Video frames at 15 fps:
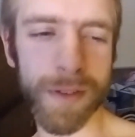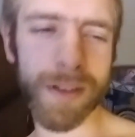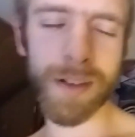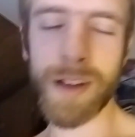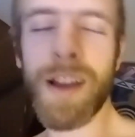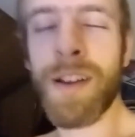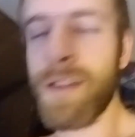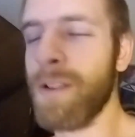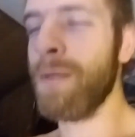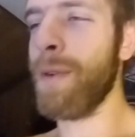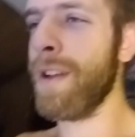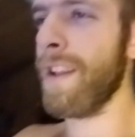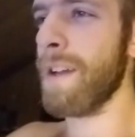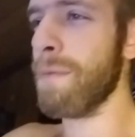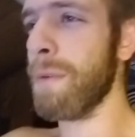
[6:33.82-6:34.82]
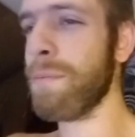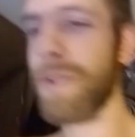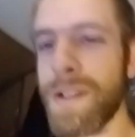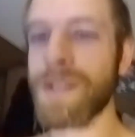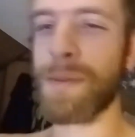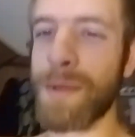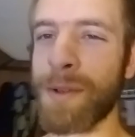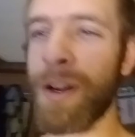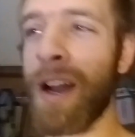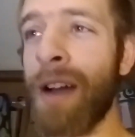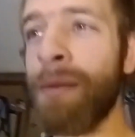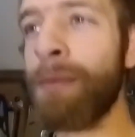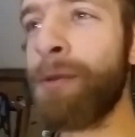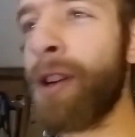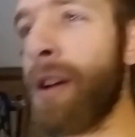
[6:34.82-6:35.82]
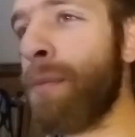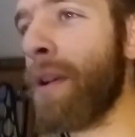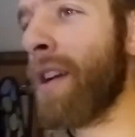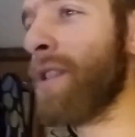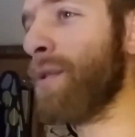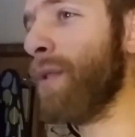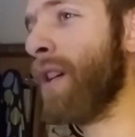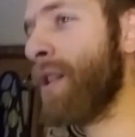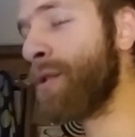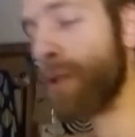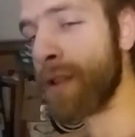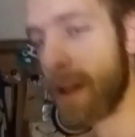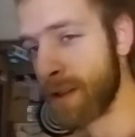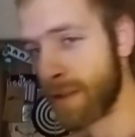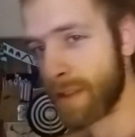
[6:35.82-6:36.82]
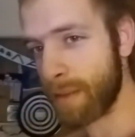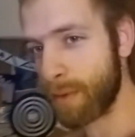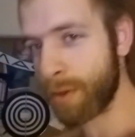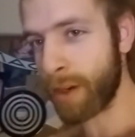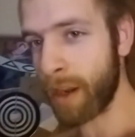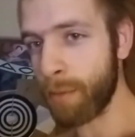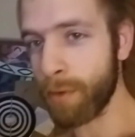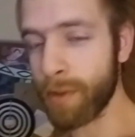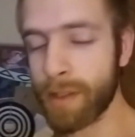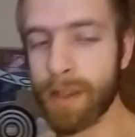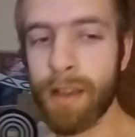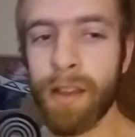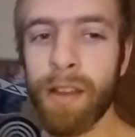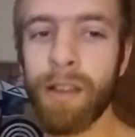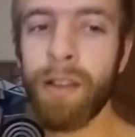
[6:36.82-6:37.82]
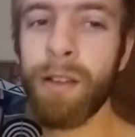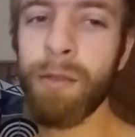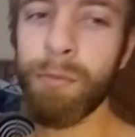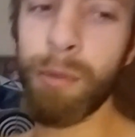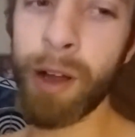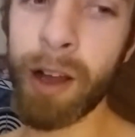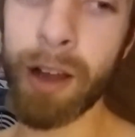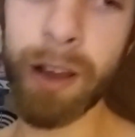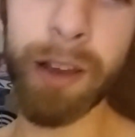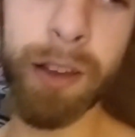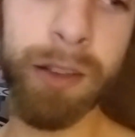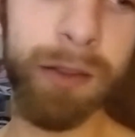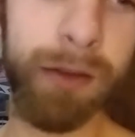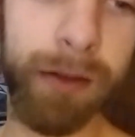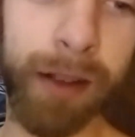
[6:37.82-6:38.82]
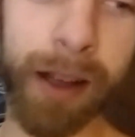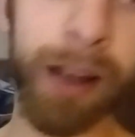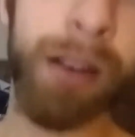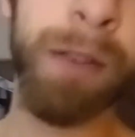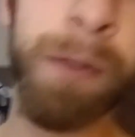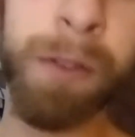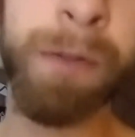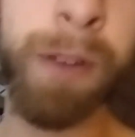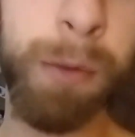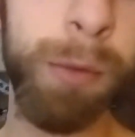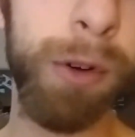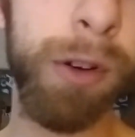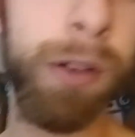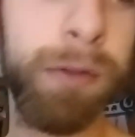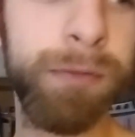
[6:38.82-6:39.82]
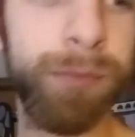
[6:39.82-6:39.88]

or I don't know about like, but please subscribe. I'm trying to make it to 100,000 subscribers by the end of November.